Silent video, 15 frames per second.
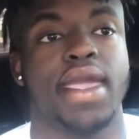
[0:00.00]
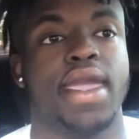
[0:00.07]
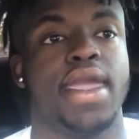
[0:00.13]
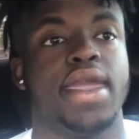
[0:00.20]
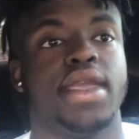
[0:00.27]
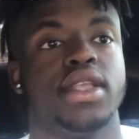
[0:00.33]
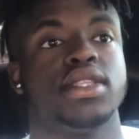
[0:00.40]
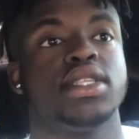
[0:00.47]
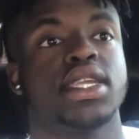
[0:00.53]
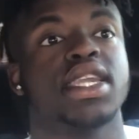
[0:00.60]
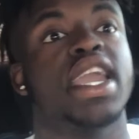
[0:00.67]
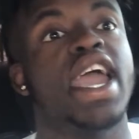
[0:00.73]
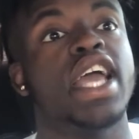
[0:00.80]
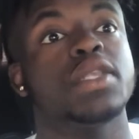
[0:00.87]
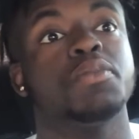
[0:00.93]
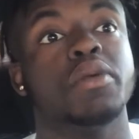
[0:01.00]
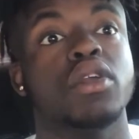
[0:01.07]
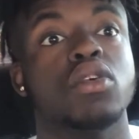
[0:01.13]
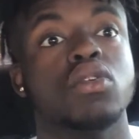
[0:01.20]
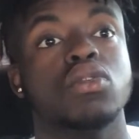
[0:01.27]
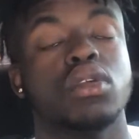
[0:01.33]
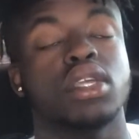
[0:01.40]
and the gas
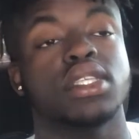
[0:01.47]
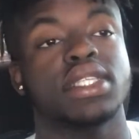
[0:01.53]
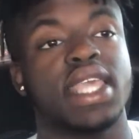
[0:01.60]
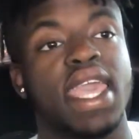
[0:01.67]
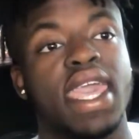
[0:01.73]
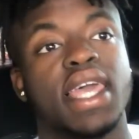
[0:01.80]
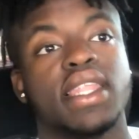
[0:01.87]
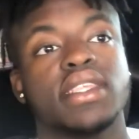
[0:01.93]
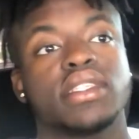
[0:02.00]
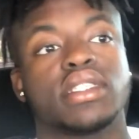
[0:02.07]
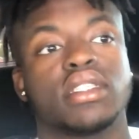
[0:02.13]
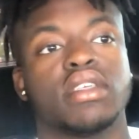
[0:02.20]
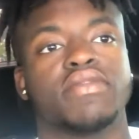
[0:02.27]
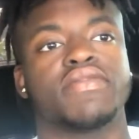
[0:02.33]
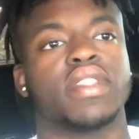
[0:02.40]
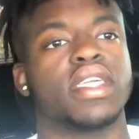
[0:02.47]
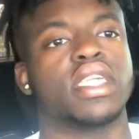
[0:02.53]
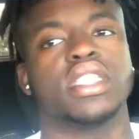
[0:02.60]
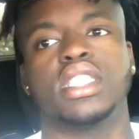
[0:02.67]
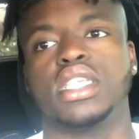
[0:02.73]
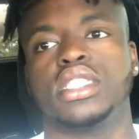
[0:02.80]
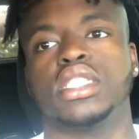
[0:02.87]
pedal is hella stiff,
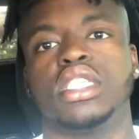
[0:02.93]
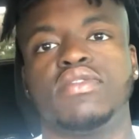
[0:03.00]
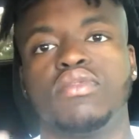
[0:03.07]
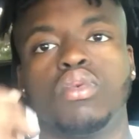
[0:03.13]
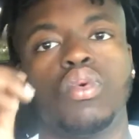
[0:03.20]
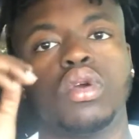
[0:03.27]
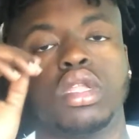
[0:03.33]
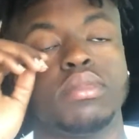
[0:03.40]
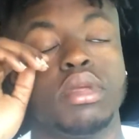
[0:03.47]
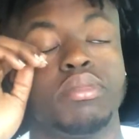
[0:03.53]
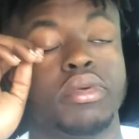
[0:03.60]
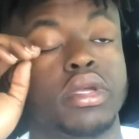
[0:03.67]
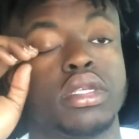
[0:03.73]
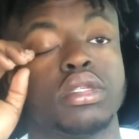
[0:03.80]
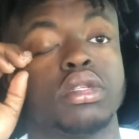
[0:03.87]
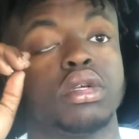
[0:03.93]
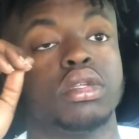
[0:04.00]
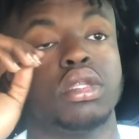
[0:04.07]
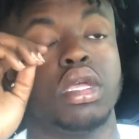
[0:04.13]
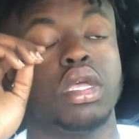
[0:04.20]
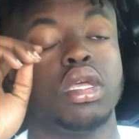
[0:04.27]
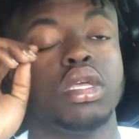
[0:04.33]
like it doesn't even want to be pressed
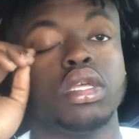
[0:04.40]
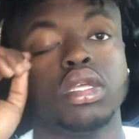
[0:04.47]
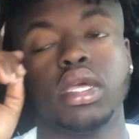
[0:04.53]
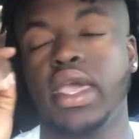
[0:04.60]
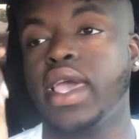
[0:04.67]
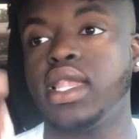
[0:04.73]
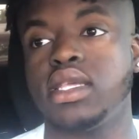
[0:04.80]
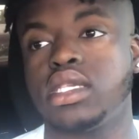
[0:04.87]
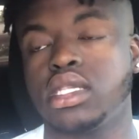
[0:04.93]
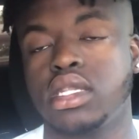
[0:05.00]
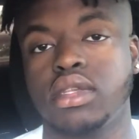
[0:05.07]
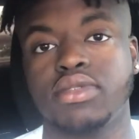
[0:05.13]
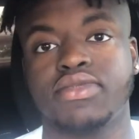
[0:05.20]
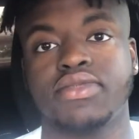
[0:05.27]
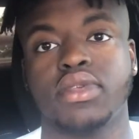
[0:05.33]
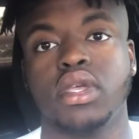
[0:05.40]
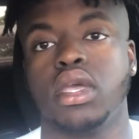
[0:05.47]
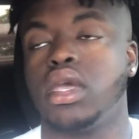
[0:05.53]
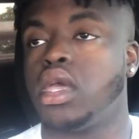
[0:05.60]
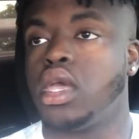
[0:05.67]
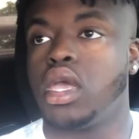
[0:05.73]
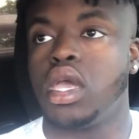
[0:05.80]
on. Hella stiff.
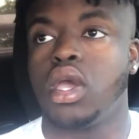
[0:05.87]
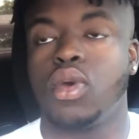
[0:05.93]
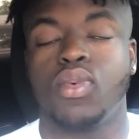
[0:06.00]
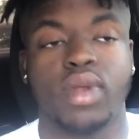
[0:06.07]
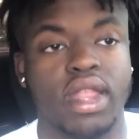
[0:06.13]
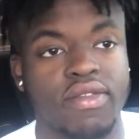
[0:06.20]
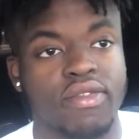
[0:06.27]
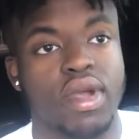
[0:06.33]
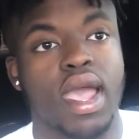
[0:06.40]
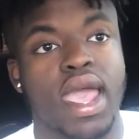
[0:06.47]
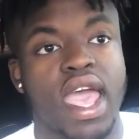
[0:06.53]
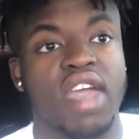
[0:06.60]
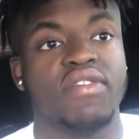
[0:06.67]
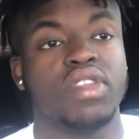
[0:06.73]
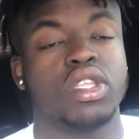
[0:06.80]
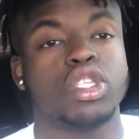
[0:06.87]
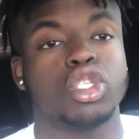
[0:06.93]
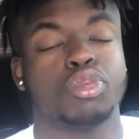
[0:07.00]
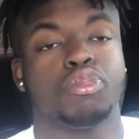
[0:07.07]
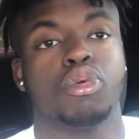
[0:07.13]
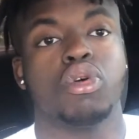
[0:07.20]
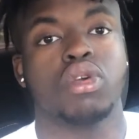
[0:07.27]
Whenever I have it in
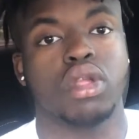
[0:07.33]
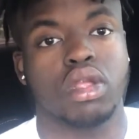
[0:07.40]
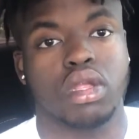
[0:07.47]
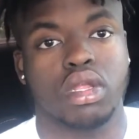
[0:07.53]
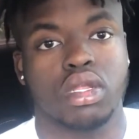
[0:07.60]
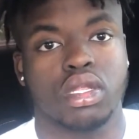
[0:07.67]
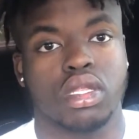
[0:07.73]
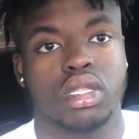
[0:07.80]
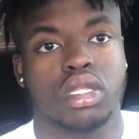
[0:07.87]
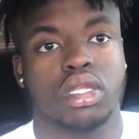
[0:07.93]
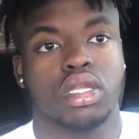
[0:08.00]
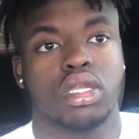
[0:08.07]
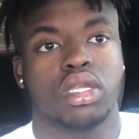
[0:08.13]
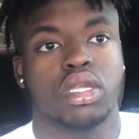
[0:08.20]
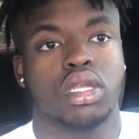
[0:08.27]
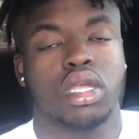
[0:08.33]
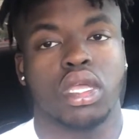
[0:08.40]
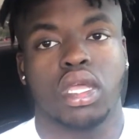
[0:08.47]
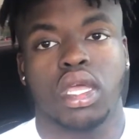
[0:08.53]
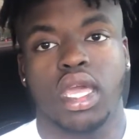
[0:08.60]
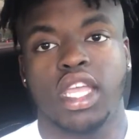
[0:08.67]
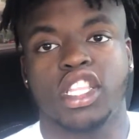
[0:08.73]
sport,
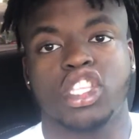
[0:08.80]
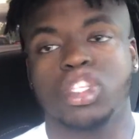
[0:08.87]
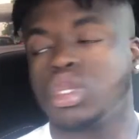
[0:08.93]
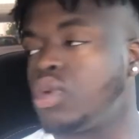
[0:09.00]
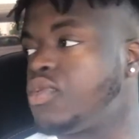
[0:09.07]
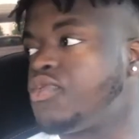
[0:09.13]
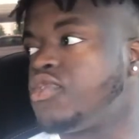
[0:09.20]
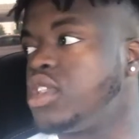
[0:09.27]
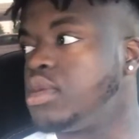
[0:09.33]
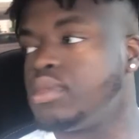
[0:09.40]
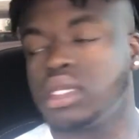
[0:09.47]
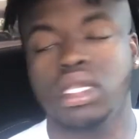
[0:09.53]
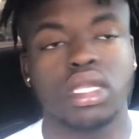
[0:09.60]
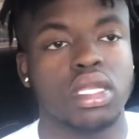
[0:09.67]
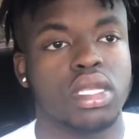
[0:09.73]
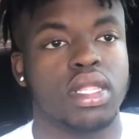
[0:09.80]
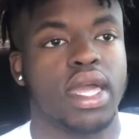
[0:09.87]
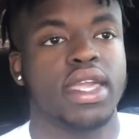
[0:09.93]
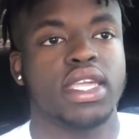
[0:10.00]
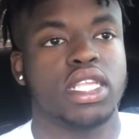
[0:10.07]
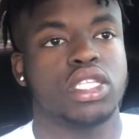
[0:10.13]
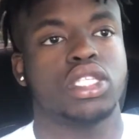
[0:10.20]
it's so flimsy,
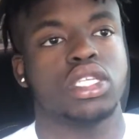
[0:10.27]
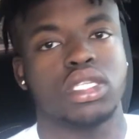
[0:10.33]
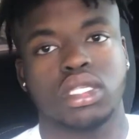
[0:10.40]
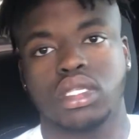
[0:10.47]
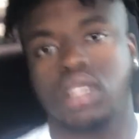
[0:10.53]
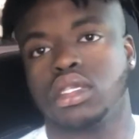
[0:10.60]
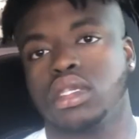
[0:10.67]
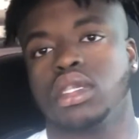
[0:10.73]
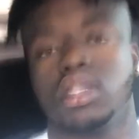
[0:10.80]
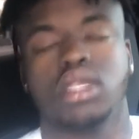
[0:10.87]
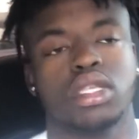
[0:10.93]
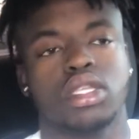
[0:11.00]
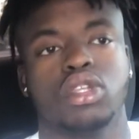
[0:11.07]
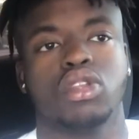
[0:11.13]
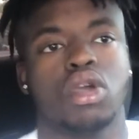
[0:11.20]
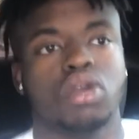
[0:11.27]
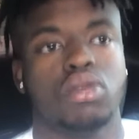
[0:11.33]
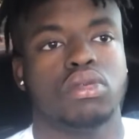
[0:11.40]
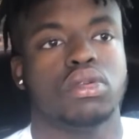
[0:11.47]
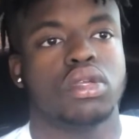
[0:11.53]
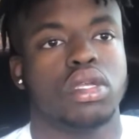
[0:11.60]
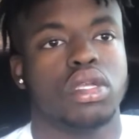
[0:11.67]
like it's just, you know,
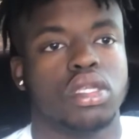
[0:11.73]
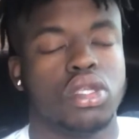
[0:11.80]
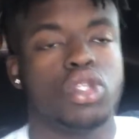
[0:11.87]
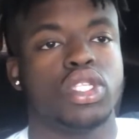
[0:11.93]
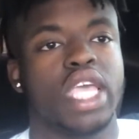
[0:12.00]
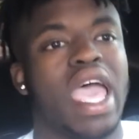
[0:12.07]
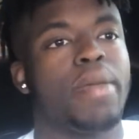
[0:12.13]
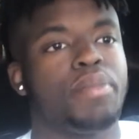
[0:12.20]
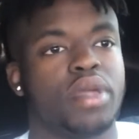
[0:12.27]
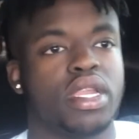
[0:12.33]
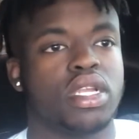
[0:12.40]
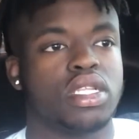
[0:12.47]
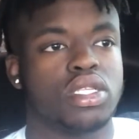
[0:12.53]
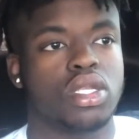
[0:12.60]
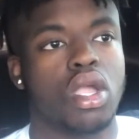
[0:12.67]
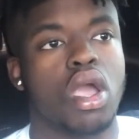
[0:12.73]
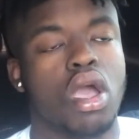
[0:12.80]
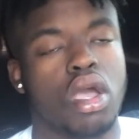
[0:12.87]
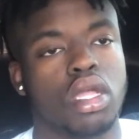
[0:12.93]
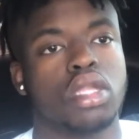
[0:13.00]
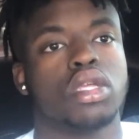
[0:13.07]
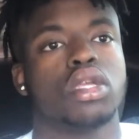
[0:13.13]
you tap it and it's gone.